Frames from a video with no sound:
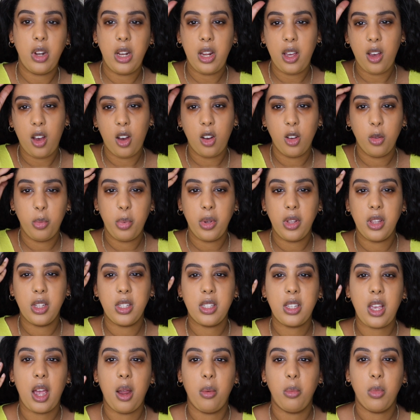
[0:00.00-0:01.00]
really hoping
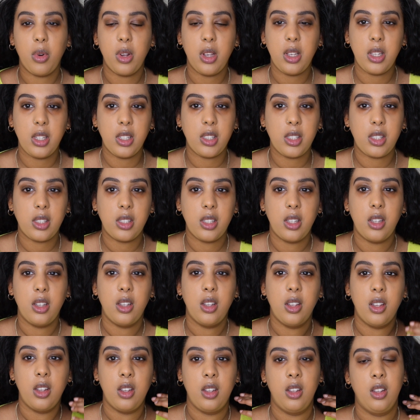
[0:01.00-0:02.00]
this camera is
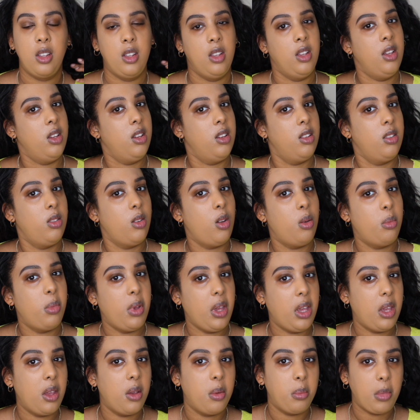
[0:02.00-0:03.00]
not
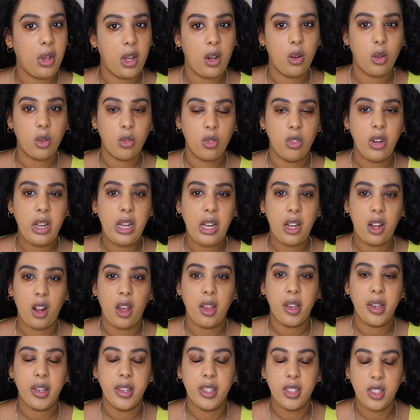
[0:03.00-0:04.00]
making me look really
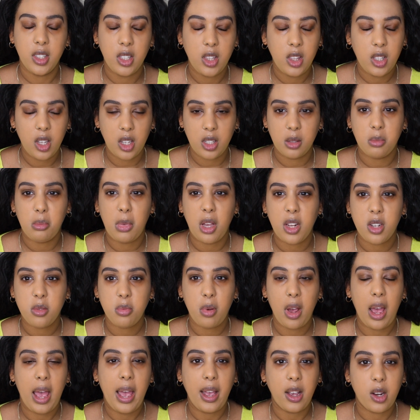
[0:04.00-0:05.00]
light because it does match
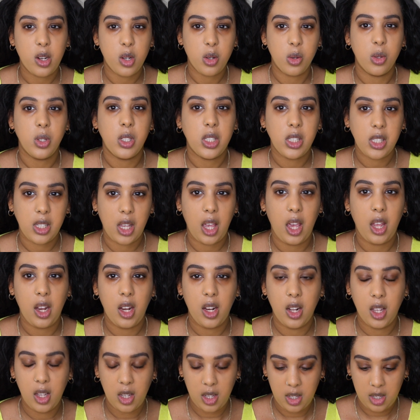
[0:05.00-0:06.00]
my actual
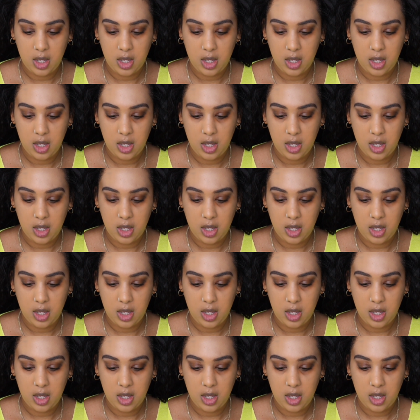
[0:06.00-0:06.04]
skin